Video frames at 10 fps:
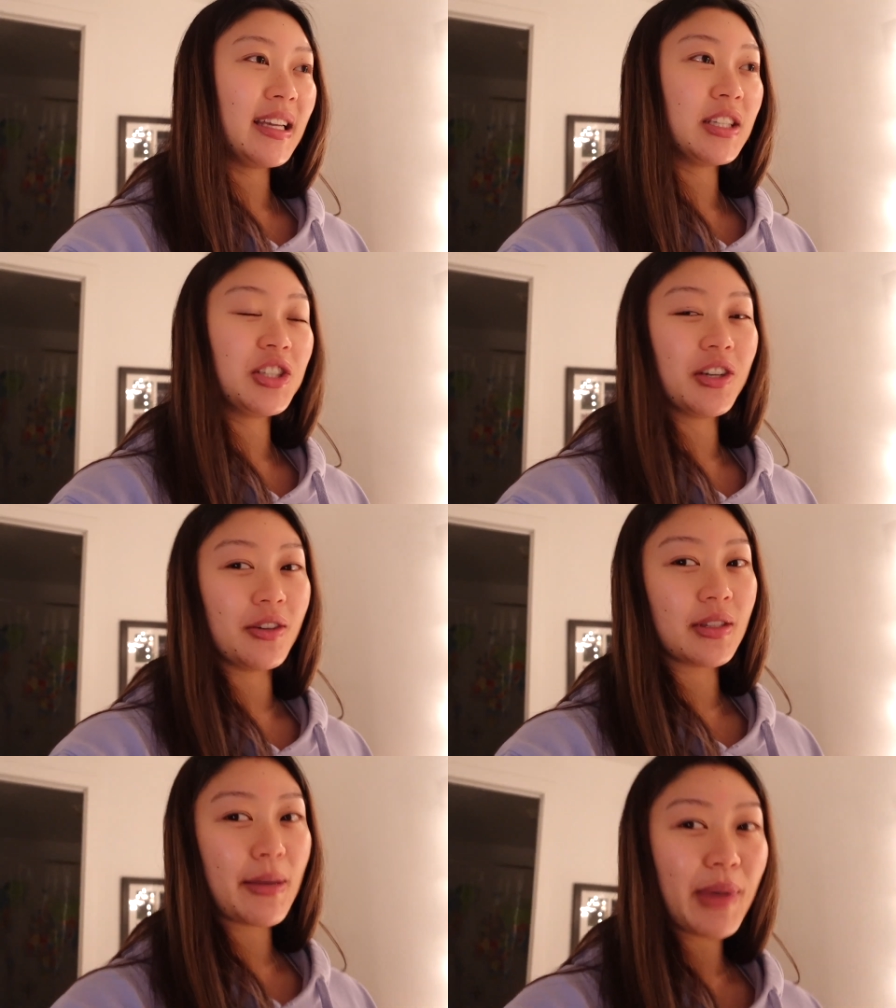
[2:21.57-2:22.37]
then she
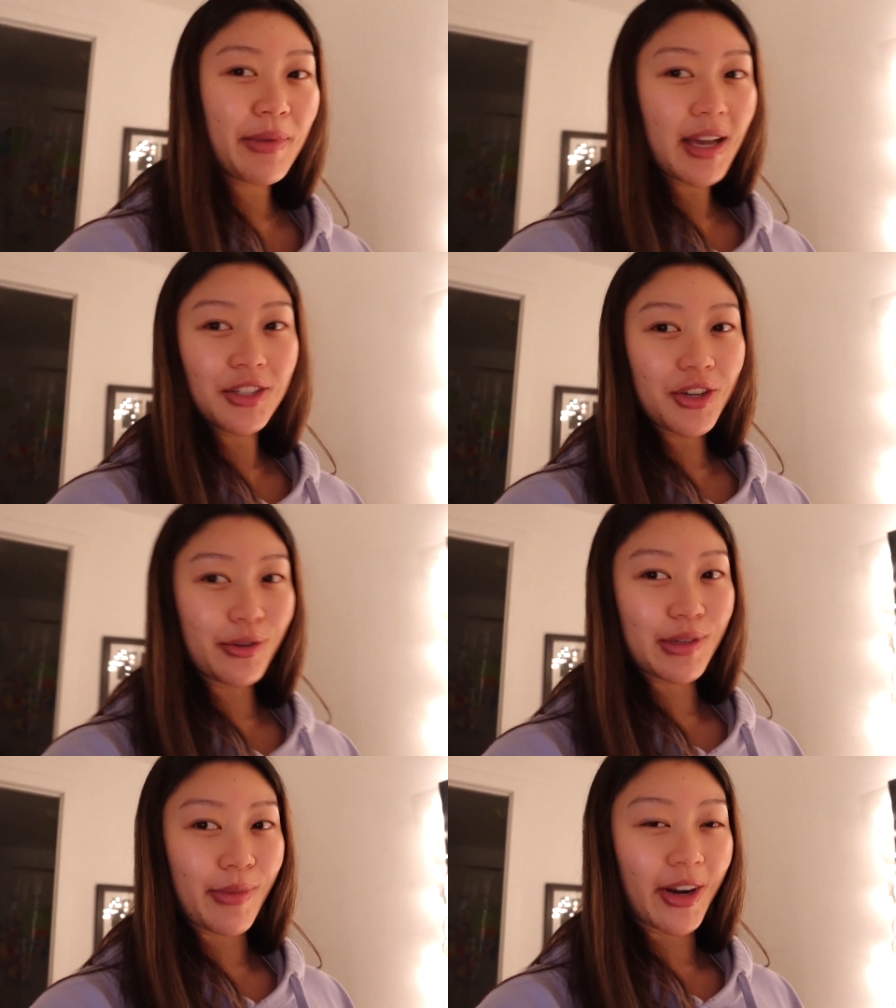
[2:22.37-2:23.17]
goes, maybe I should go
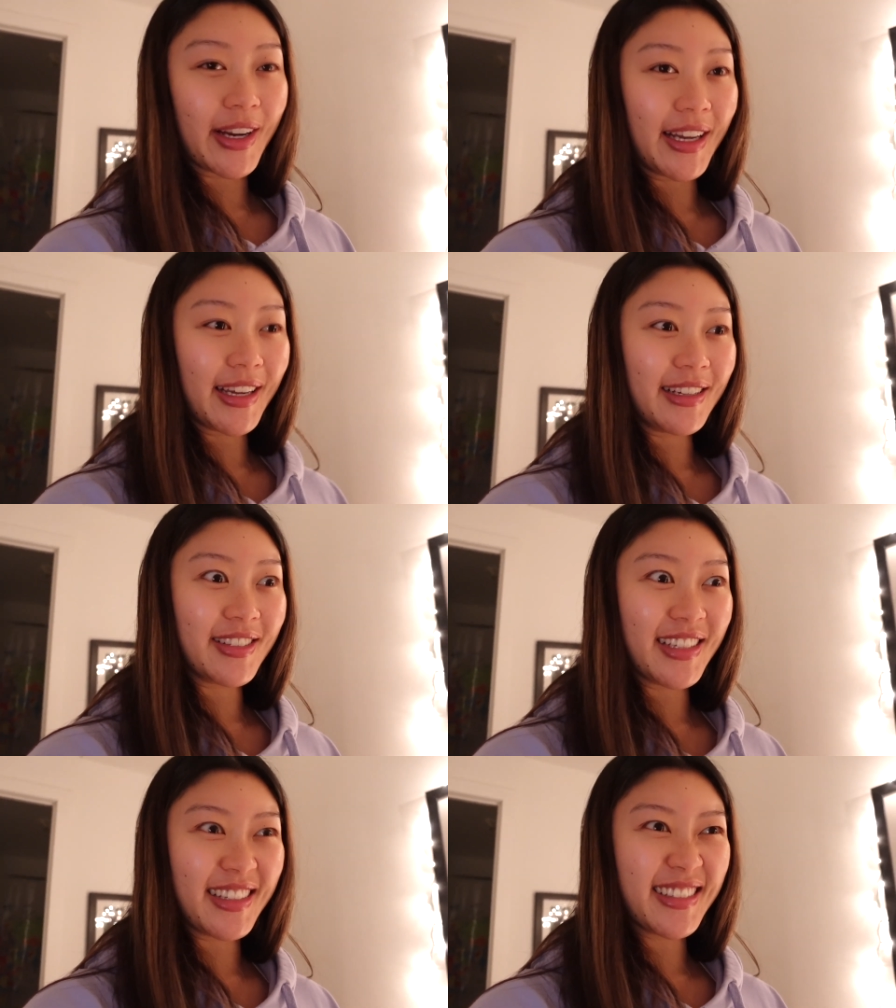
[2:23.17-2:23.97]
into marketing, and I
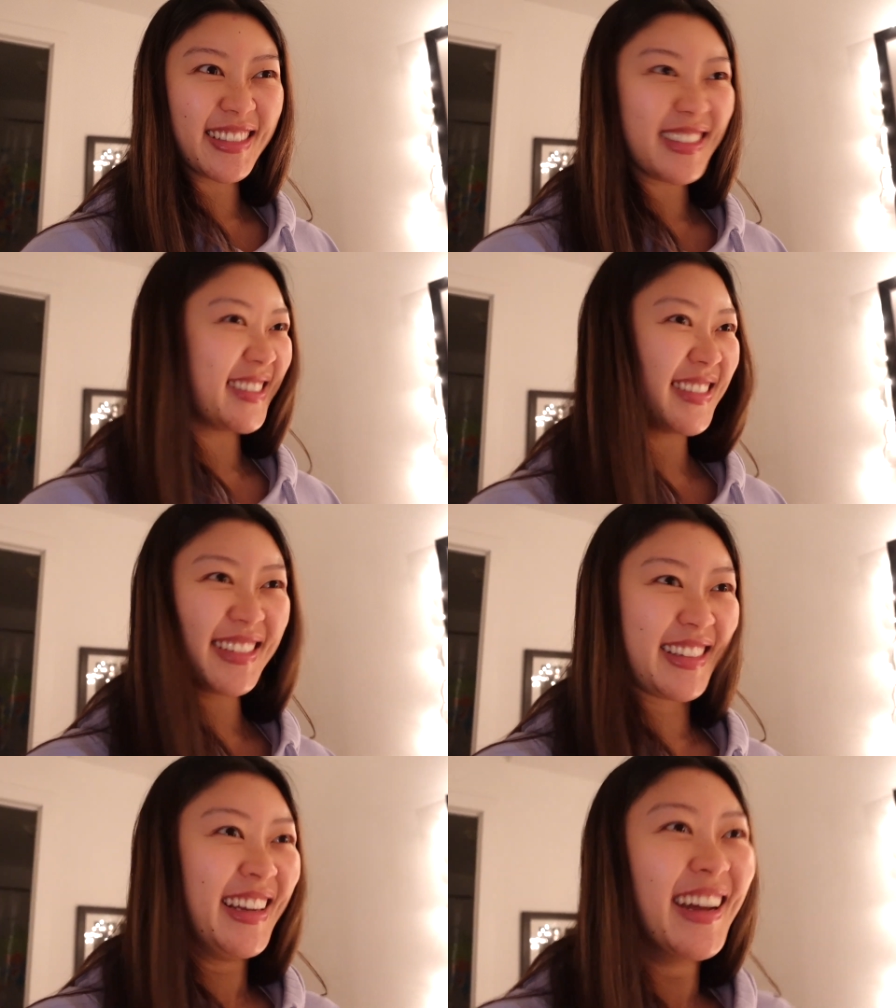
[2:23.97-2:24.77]
was like,
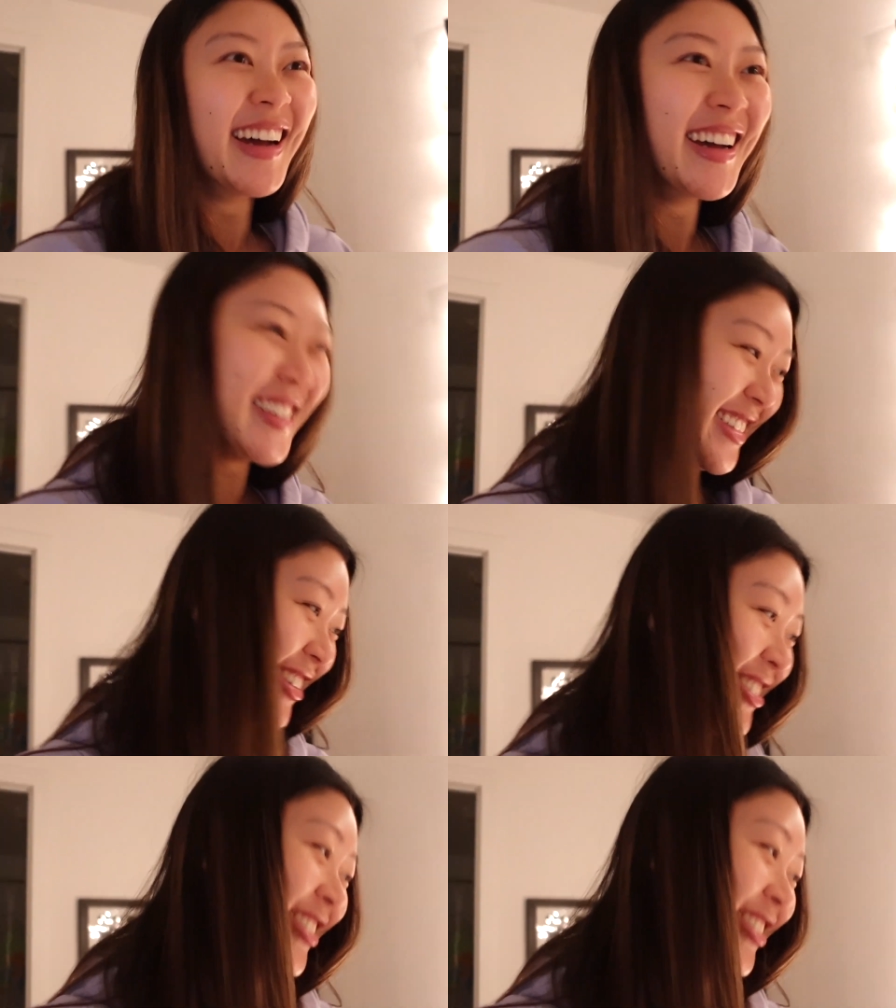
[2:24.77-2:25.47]
don't